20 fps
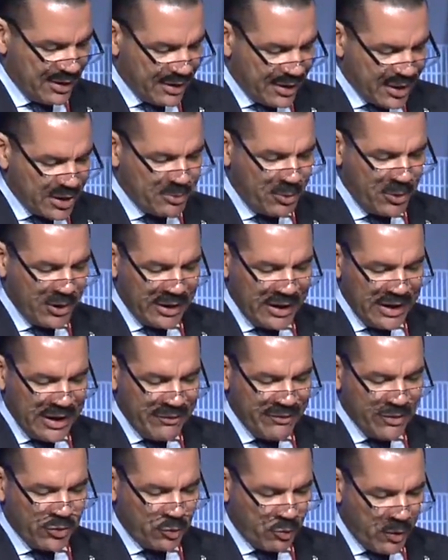thus putting
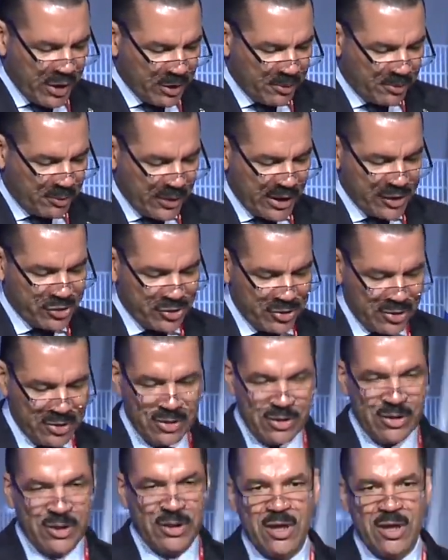even greater
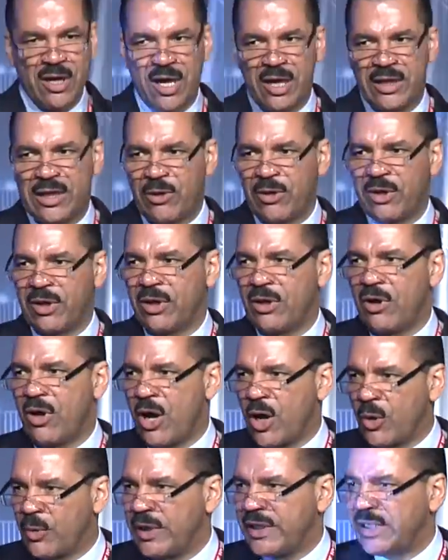pressure on our
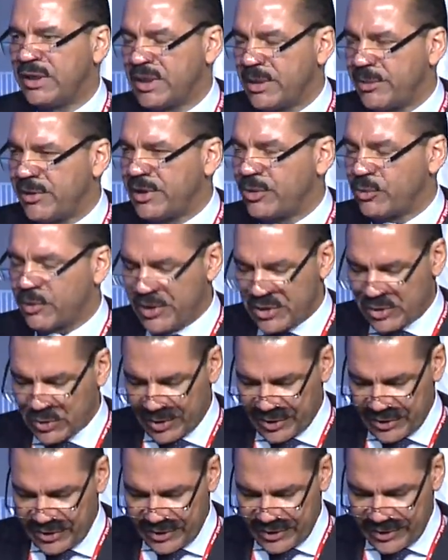already limited
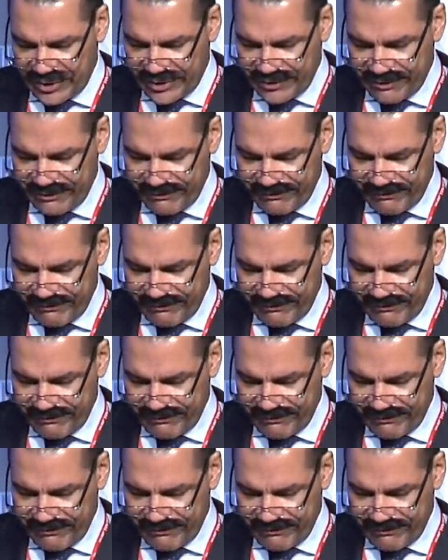resources.